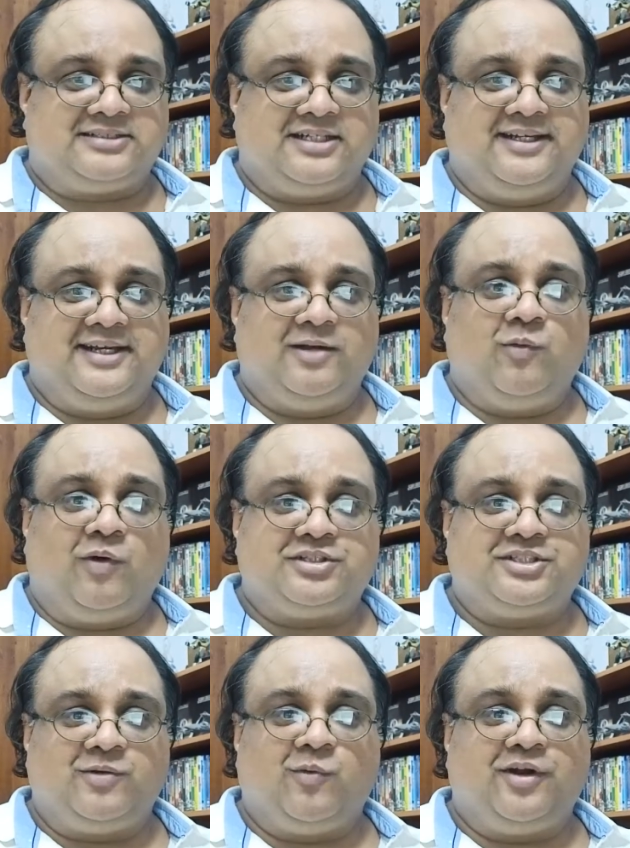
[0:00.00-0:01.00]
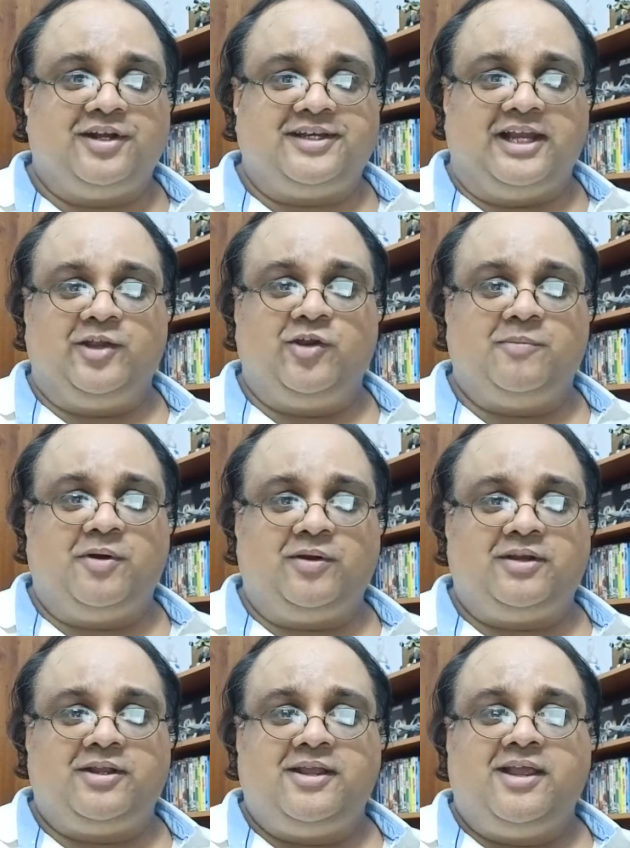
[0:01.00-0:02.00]
did watch and want to tell you
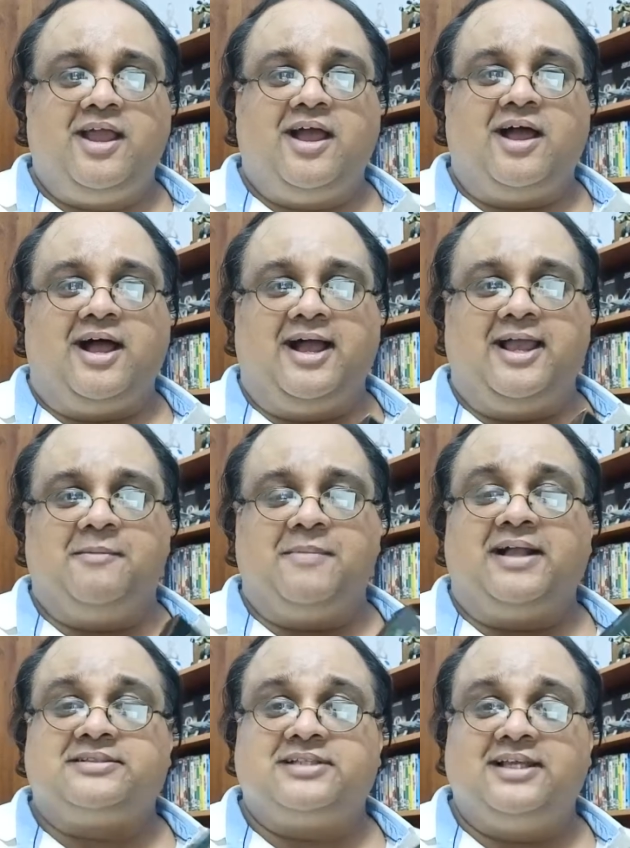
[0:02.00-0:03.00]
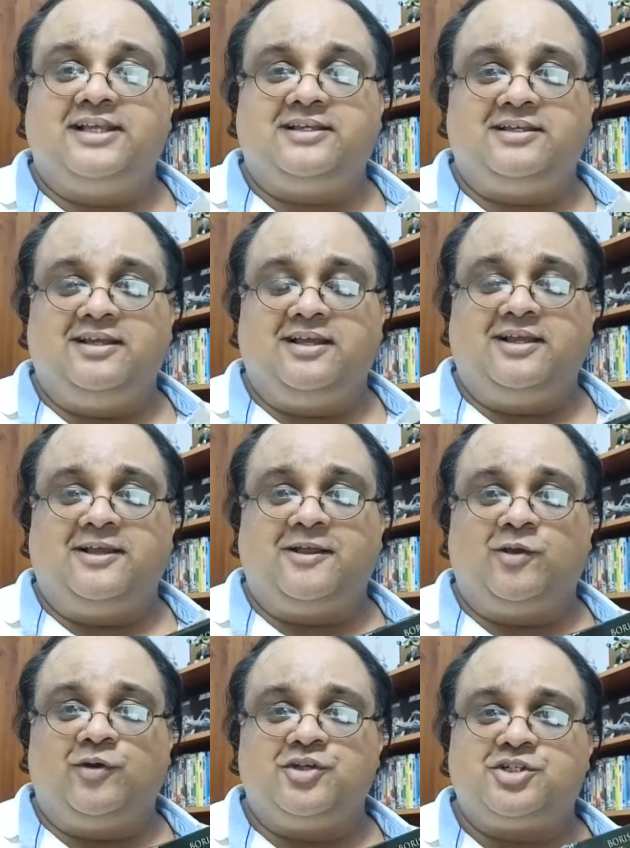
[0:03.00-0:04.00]
about, I am actually
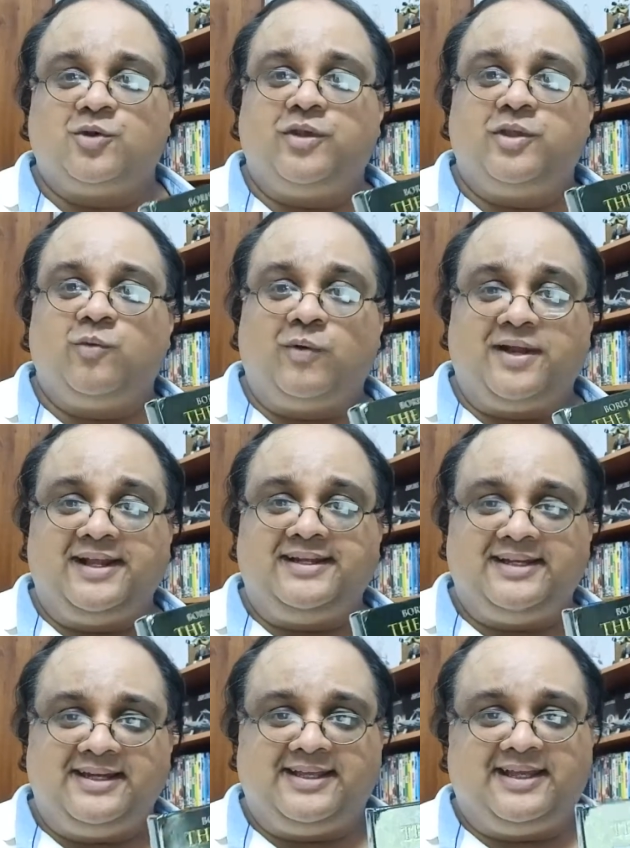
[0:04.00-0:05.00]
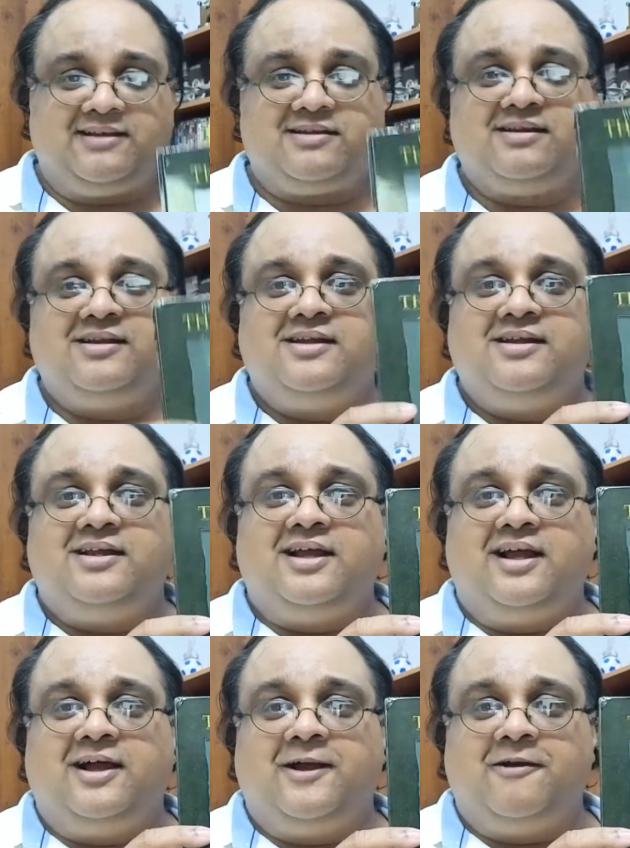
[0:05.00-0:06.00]
going to show you what I did get
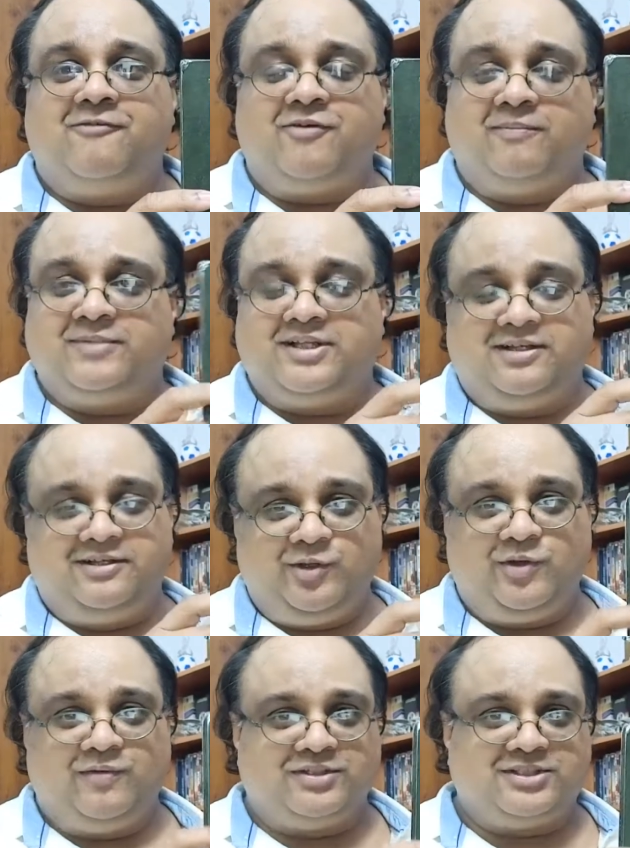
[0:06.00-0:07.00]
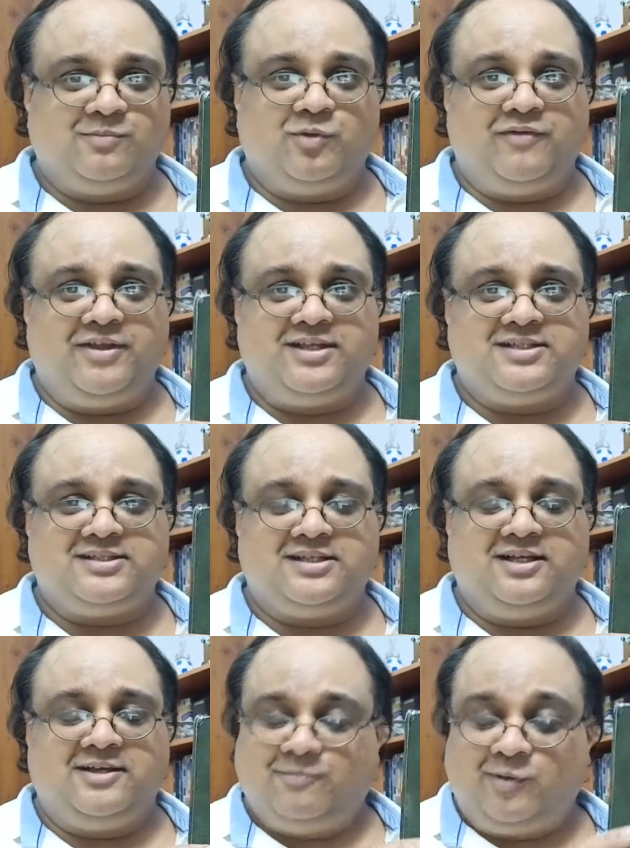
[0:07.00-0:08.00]
from the Universal Movies
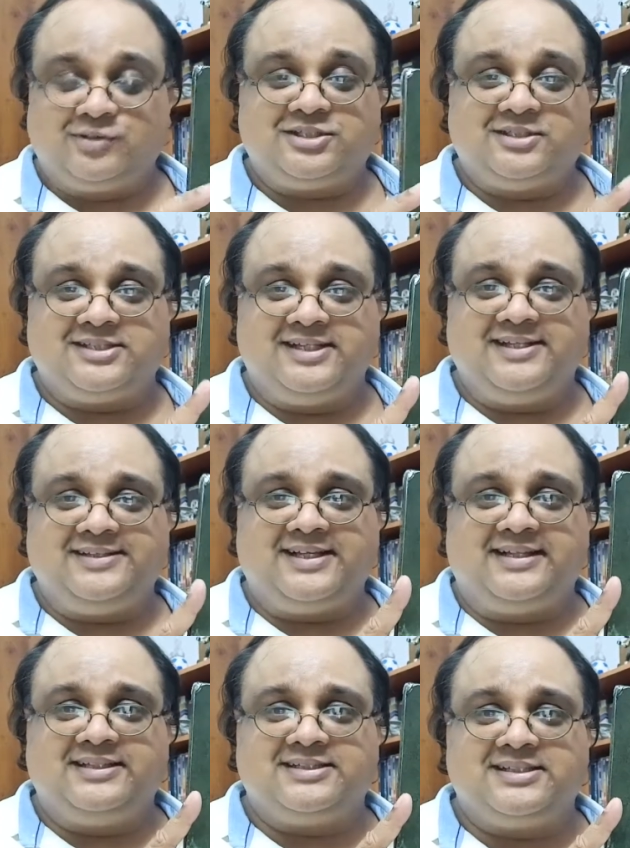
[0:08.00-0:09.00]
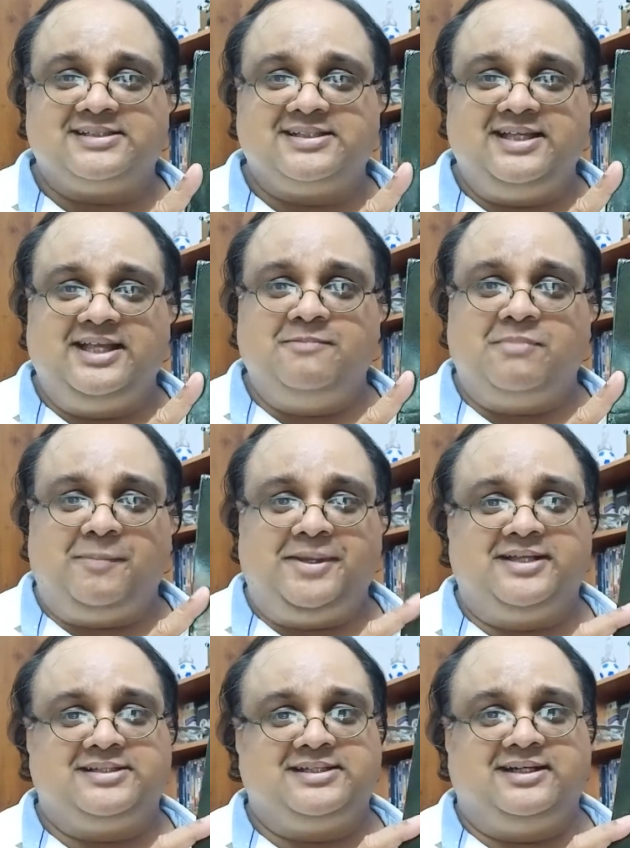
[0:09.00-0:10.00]
Monster series, and this is the
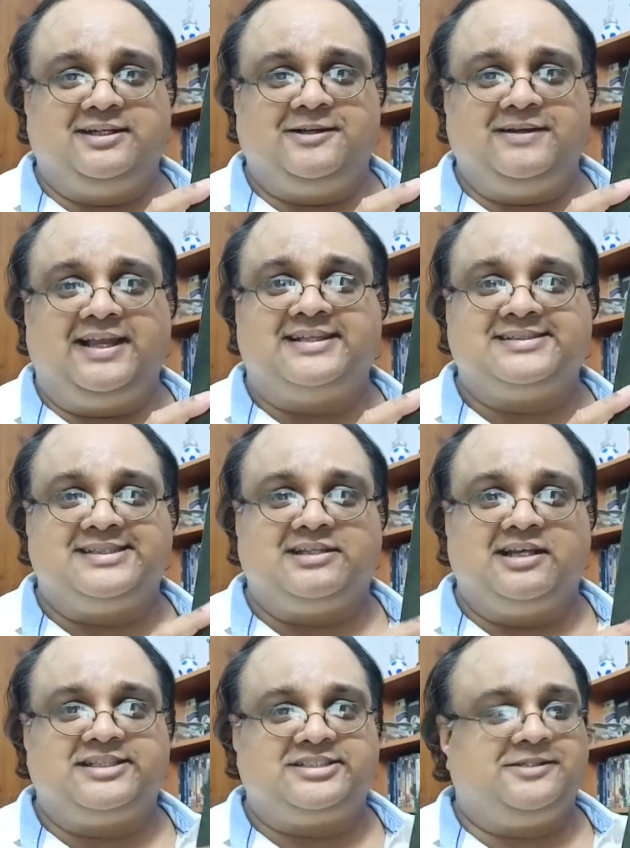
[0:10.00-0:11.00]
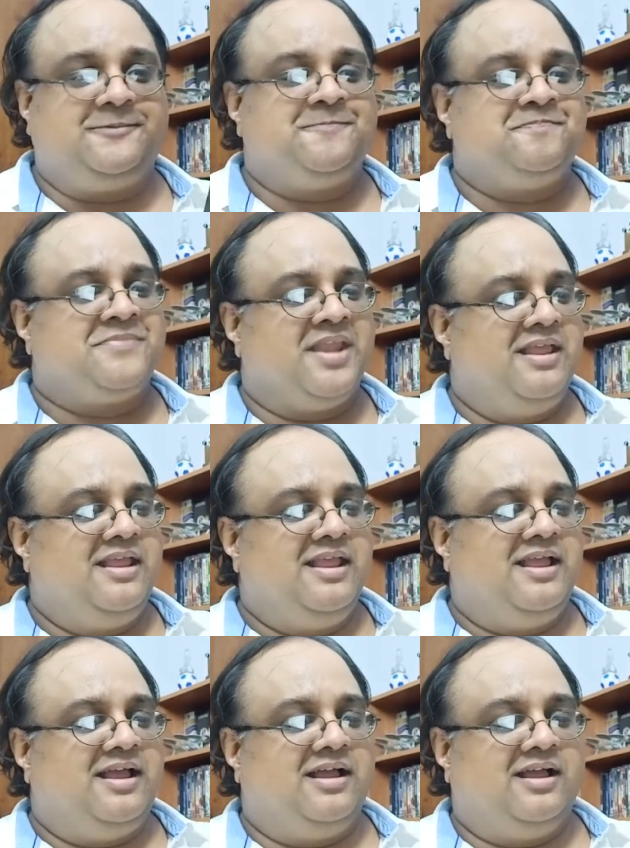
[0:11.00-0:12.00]
Mummy Legacy Collection.
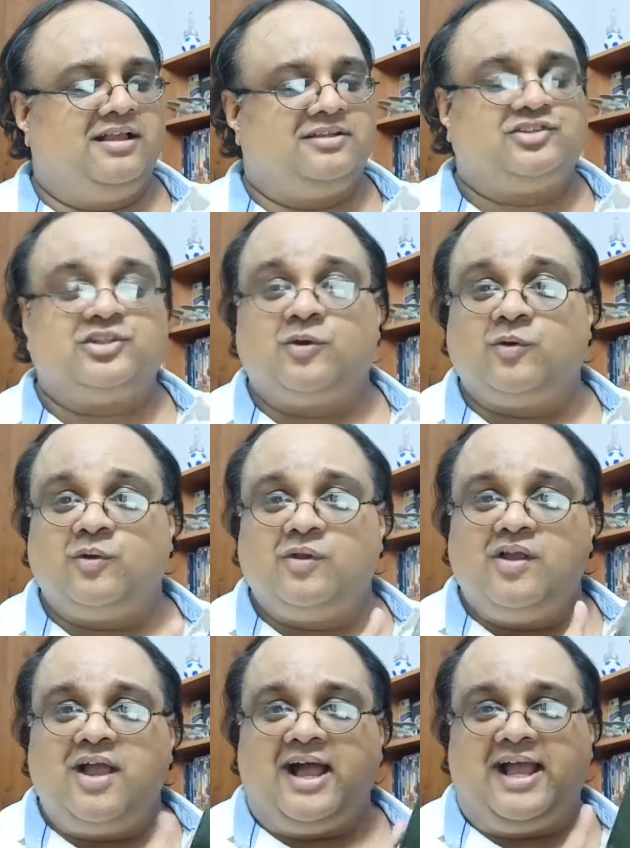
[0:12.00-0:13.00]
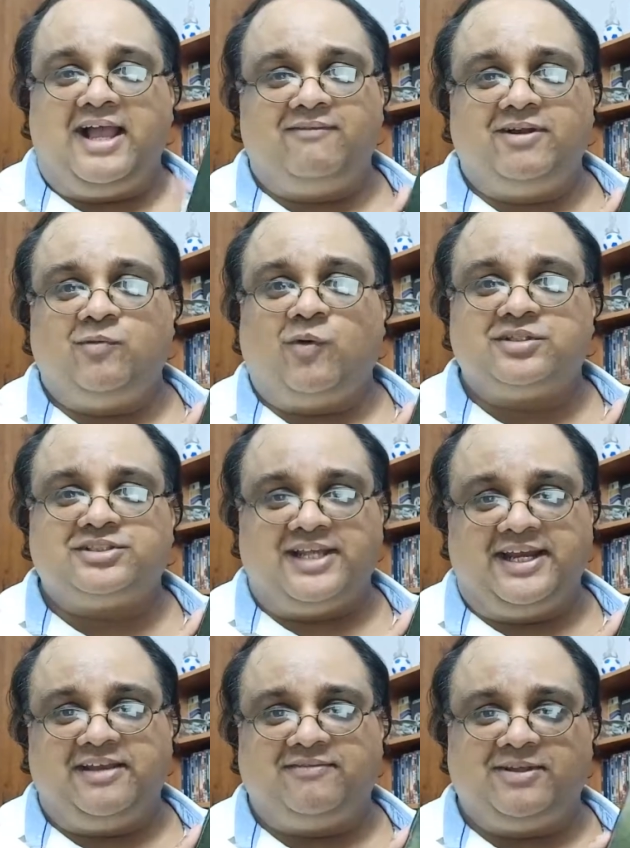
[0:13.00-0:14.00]
So I haven't watched
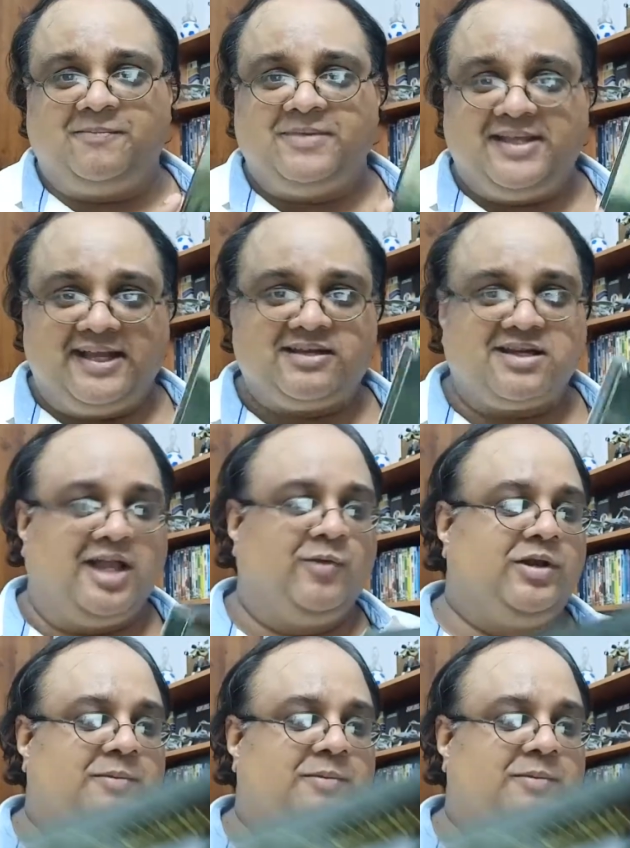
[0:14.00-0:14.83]
any of them yet. I will